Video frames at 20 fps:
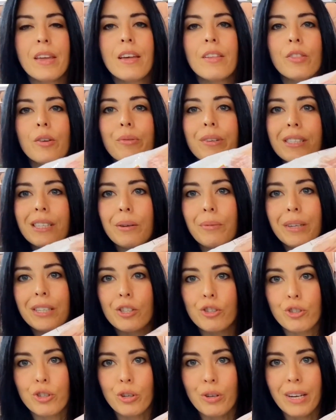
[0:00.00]
The reason I wanted to
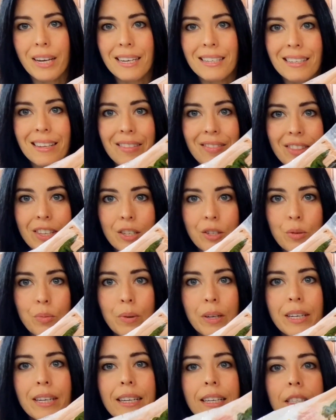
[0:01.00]
show you guys this
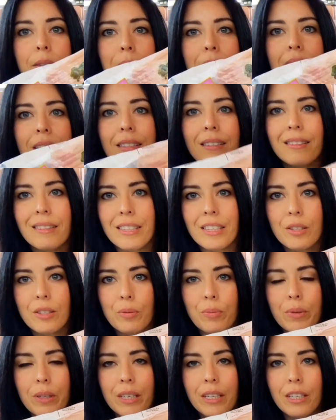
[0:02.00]
one is because this
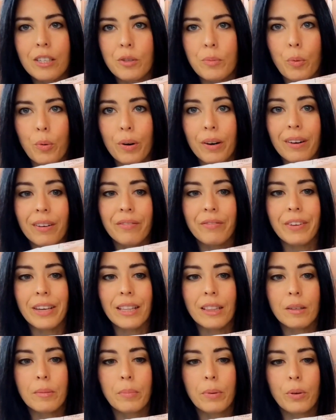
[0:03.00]
one is more
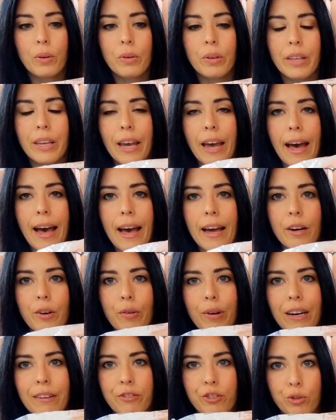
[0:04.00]
available at
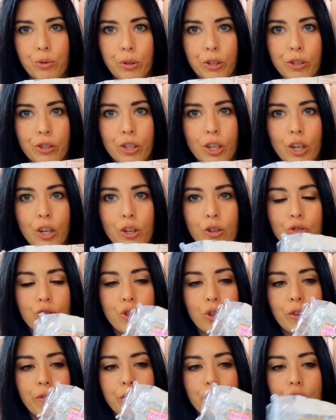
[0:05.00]
craft stores. So
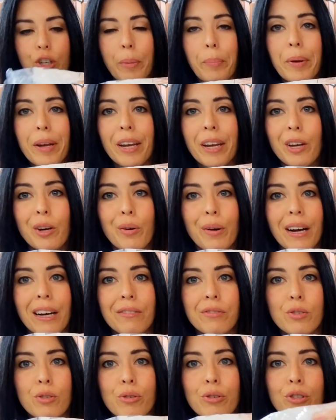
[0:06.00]
if you're shopping at your craft
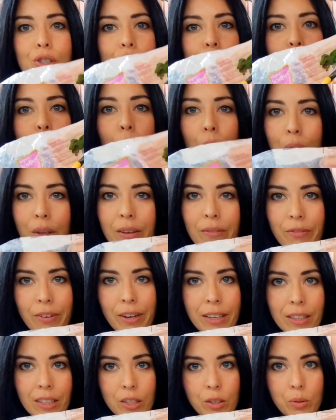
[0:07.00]
stores and you only
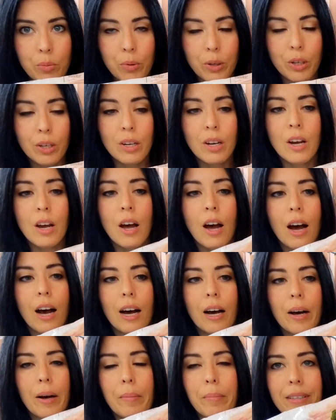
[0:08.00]
find this one,
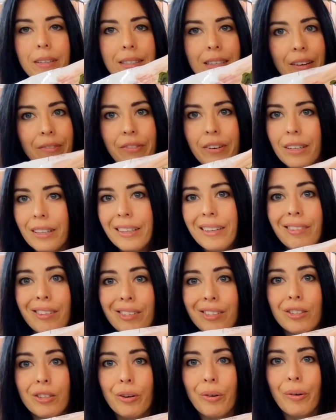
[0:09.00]
definitely this
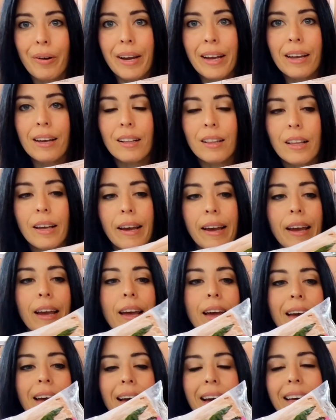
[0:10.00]
is a great clay,
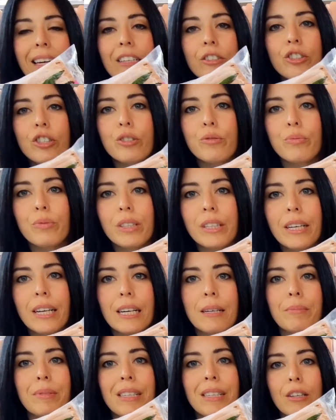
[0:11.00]
and it just really
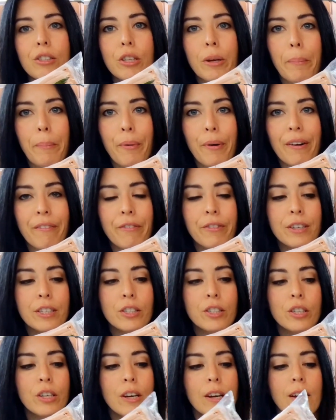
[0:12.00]
comes to
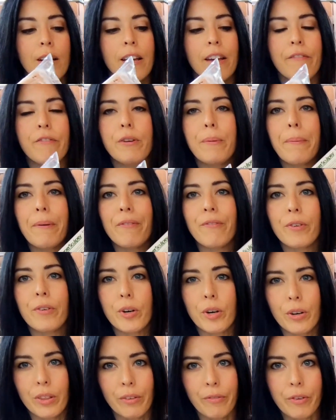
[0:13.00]
preference if you
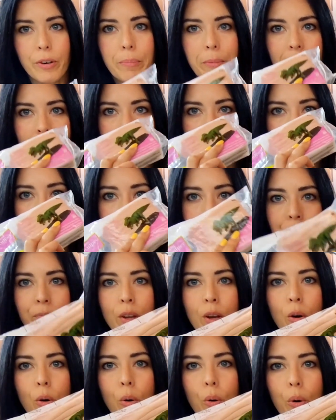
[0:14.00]
prefer the firm clay
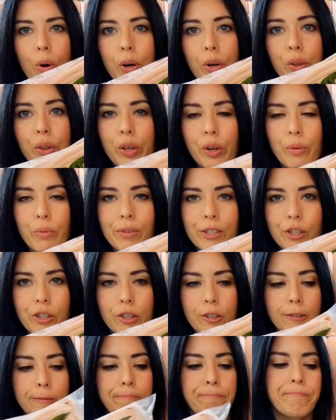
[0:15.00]
or the original.
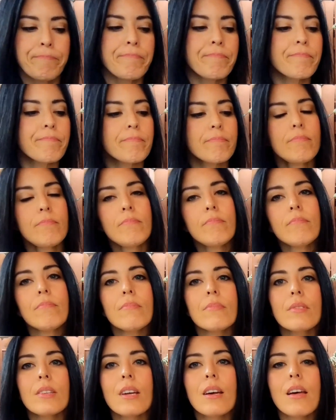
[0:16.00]

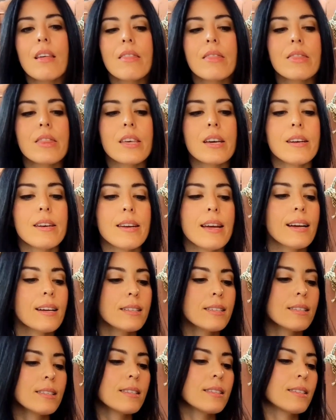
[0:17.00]
The
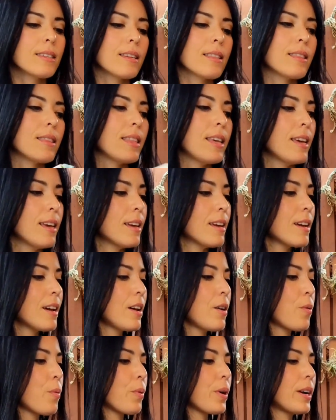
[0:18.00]
next thing
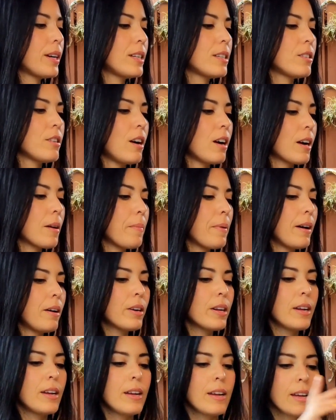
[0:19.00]
we're going to talk about
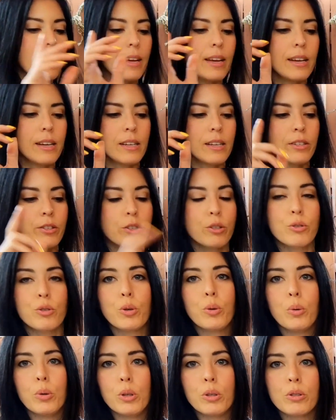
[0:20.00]
is
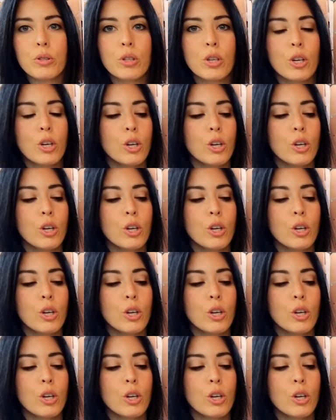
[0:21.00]
tools.